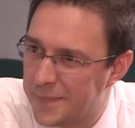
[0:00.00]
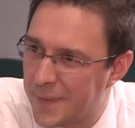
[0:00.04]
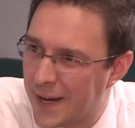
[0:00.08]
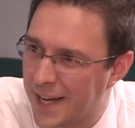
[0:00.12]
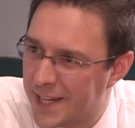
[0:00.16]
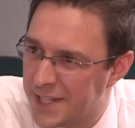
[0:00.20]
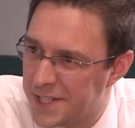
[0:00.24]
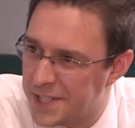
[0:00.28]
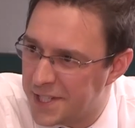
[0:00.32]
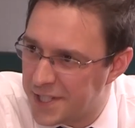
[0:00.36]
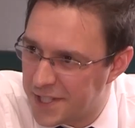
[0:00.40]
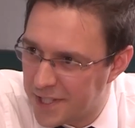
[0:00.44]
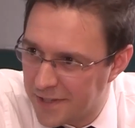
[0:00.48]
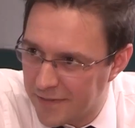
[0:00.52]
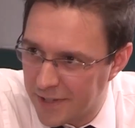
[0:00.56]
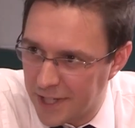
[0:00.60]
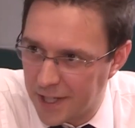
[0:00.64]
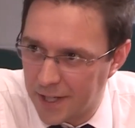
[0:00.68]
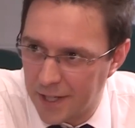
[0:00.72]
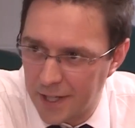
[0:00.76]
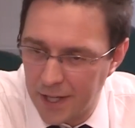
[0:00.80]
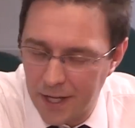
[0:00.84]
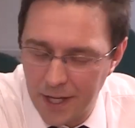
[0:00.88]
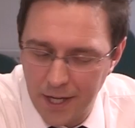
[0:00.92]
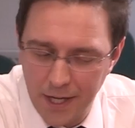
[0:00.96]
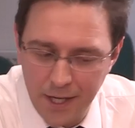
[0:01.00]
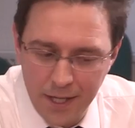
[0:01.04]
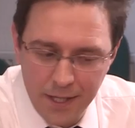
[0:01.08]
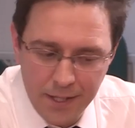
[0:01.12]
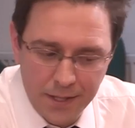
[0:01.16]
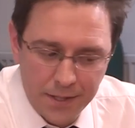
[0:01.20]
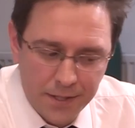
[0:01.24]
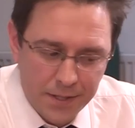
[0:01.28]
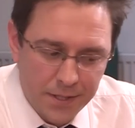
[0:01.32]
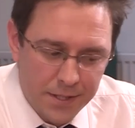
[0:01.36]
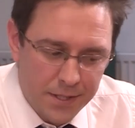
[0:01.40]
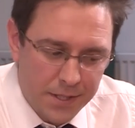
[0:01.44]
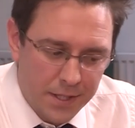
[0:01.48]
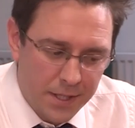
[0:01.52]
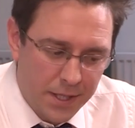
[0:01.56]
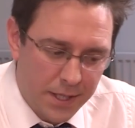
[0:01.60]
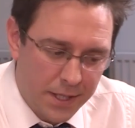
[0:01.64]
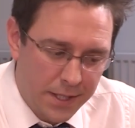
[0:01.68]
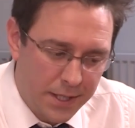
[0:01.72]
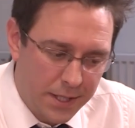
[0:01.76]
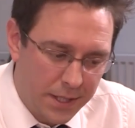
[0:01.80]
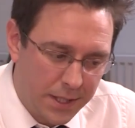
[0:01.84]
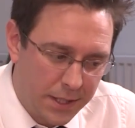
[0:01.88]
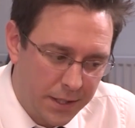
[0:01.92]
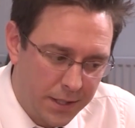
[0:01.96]
pages of it. And
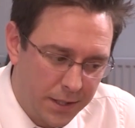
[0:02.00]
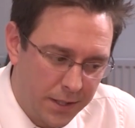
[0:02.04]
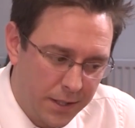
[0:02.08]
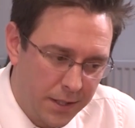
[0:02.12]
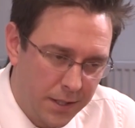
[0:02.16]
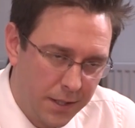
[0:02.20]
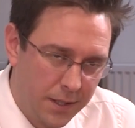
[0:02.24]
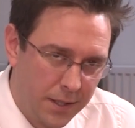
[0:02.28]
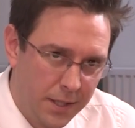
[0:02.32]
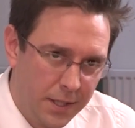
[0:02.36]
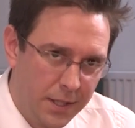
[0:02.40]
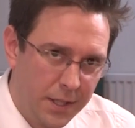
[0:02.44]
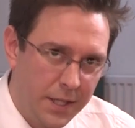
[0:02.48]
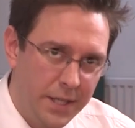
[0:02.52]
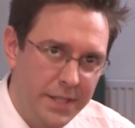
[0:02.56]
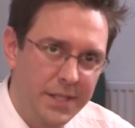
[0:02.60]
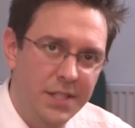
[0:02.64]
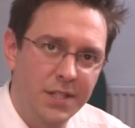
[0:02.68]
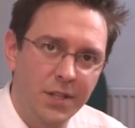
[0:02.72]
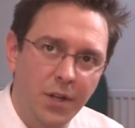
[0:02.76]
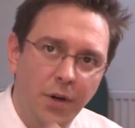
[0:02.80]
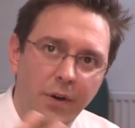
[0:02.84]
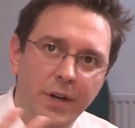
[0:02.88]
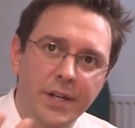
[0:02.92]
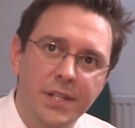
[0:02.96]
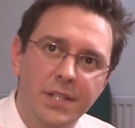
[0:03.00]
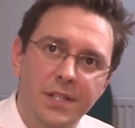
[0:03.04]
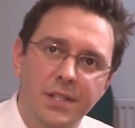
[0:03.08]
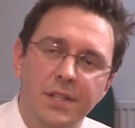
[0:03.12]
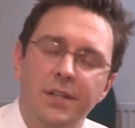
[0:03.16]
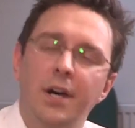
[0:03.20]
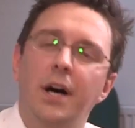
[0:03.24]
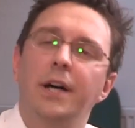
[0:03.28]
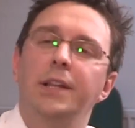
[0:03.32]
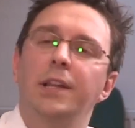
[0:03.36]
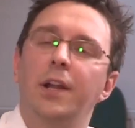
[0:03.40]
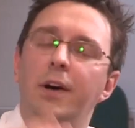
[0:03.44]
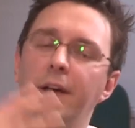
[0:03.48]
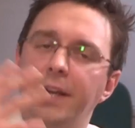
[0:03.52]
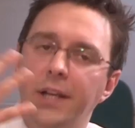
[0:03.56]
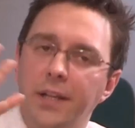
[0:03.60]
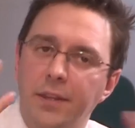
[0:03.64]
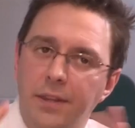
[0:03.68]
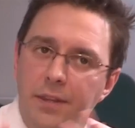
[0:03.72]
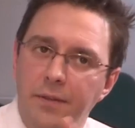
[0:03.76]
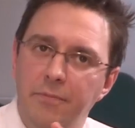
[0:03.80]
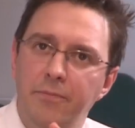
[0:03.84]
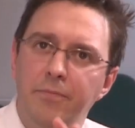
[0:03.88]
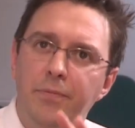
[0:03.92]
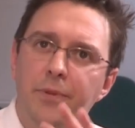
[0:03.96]
I think that it's nice. I
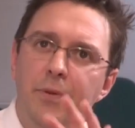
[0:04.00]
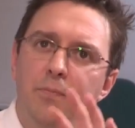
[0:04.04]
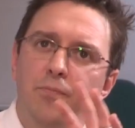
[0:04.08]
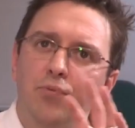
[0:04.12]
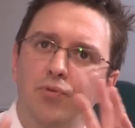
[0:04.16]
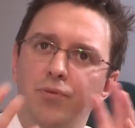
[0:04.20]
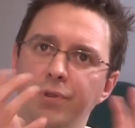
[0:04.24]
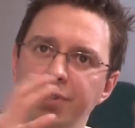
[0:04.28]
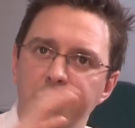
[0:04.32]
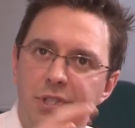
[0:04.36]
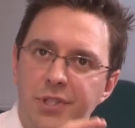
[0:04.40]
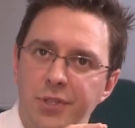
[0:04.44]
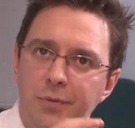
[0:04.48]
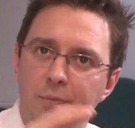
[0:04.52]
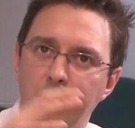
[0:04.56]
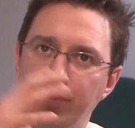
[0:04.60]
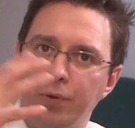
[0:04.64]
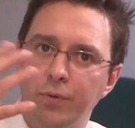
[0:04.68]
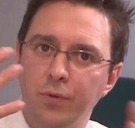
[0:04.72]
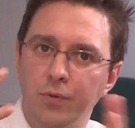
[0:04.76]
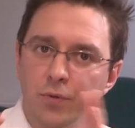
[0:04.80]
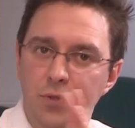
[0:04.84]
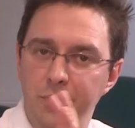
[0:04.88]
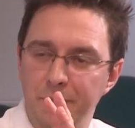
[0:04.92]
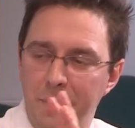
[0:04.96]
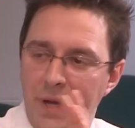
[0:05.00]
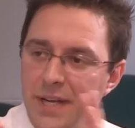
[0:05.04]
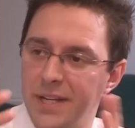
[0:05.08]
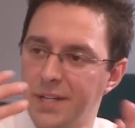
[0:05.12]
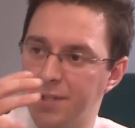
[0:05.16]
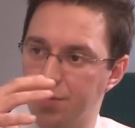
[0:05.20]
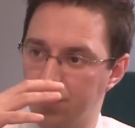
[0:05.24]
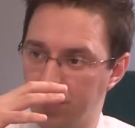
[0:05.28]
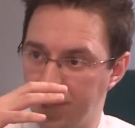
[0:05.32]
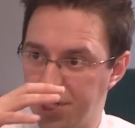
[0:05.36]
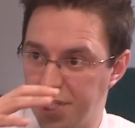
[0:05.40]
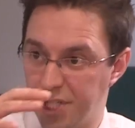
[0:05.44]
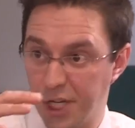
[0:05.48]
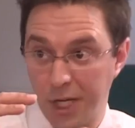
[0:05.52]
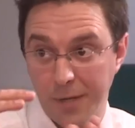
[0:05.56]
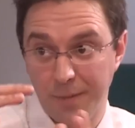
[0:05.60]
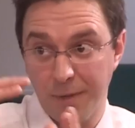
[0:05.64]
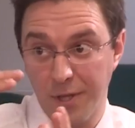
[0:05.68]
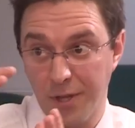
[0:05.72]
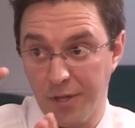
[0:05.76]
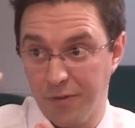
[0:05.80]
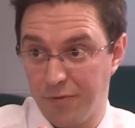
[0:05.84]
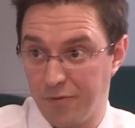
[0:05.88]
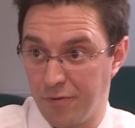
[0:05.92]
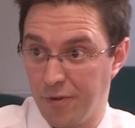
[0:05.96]
like the principles-based regime
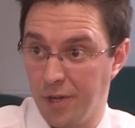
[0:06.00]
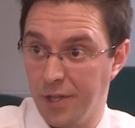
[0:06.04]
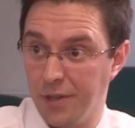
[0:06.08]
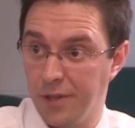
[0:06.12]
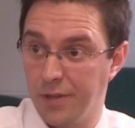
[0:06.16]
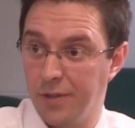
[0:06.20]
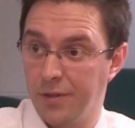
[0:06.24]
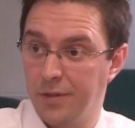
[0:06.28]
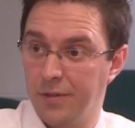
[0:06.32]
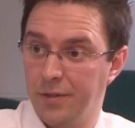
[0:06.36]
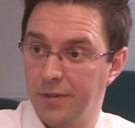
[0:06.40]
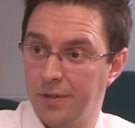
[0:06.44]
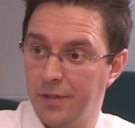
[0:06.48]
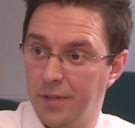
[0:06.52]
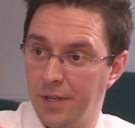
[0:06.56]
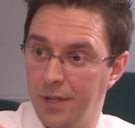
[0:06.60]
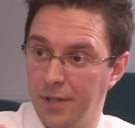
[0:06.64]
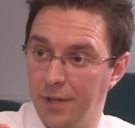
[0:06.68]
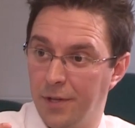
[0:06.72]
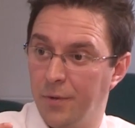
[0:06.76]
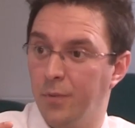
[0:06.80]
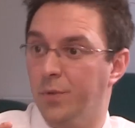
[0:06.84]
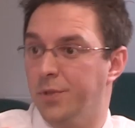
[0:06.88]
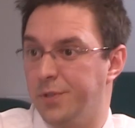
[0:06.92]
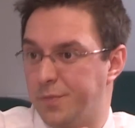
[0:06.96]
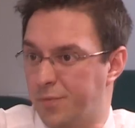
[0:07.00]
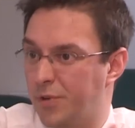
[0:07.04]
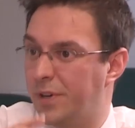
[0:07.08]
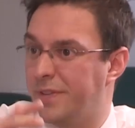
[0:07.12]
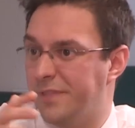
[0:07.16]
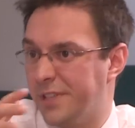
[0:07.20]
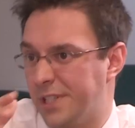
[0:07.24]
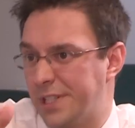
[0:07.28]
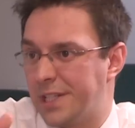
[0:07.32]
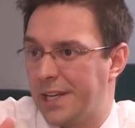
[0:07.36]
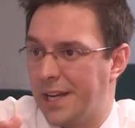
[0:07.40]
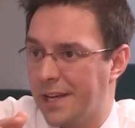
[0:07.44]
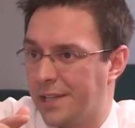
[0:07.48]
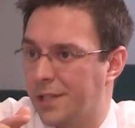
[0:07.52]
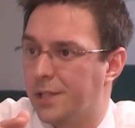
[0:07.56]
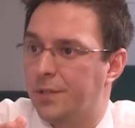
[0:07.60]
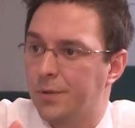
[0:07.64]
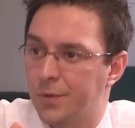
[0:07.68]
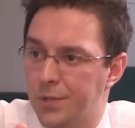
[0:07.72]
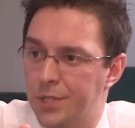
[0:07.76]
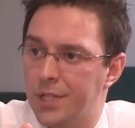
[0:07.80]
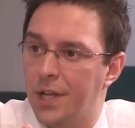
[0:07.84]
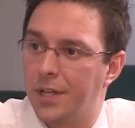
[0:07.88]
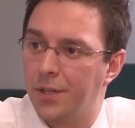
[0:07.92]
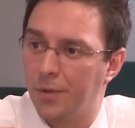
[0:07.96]
at the front that was previously
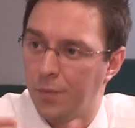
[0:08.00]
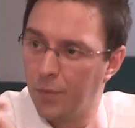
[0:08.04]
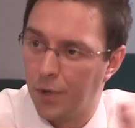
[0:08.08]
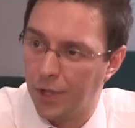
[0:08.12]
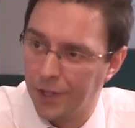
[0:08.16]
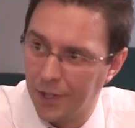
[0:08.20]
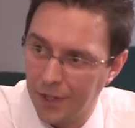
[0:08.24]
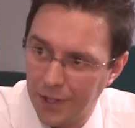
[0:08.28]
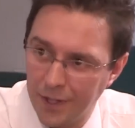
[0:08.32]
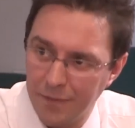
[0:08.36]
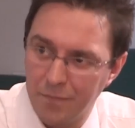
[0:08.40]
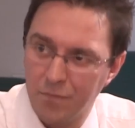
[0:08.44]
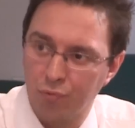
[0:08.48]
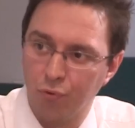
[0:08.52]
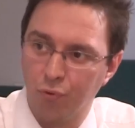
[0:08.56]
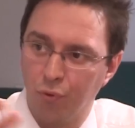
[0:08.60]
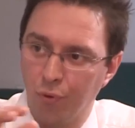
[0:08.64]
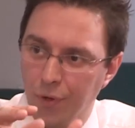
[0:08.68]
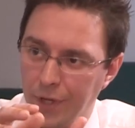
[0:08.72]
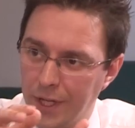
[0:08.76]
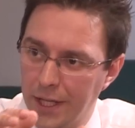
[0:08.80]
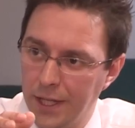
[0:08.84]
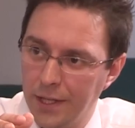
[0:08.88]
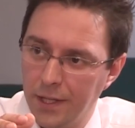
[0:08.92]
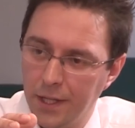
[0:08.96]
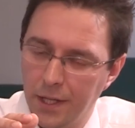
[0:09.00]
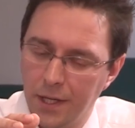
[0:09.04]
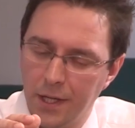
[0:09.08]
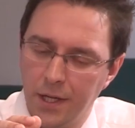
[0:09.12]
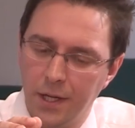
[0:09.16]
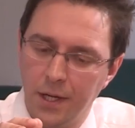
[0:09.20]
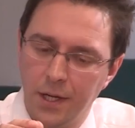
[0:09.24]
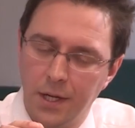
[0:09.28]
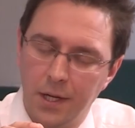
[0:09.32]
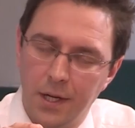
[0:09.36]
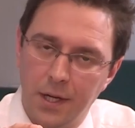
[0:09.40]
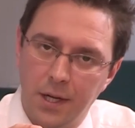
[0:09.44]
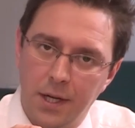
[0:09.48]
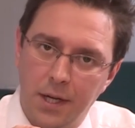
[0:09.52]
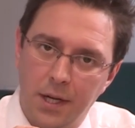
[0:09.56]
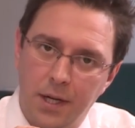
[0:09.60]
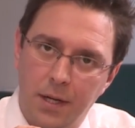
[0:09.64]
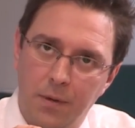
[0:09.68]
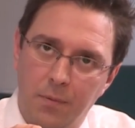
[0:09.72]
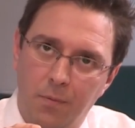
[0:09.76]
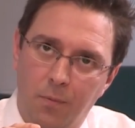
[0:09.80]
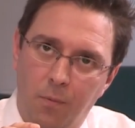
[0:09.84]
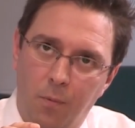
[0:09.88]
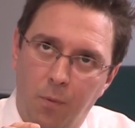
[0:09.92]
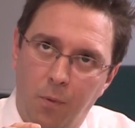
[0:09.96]
ethical standard 1 that they brought in.
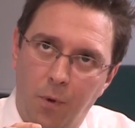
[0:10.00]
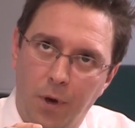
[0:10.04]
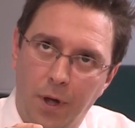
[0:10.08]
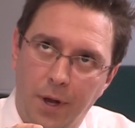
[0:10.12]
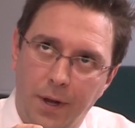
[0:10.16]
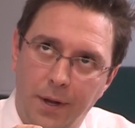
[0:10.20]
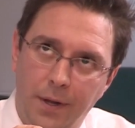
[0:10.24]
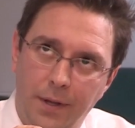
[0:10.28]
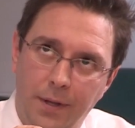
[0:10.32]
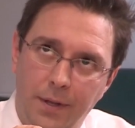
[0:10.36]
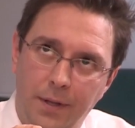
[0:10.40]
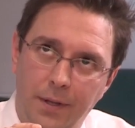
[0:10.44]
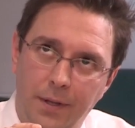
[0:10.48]
What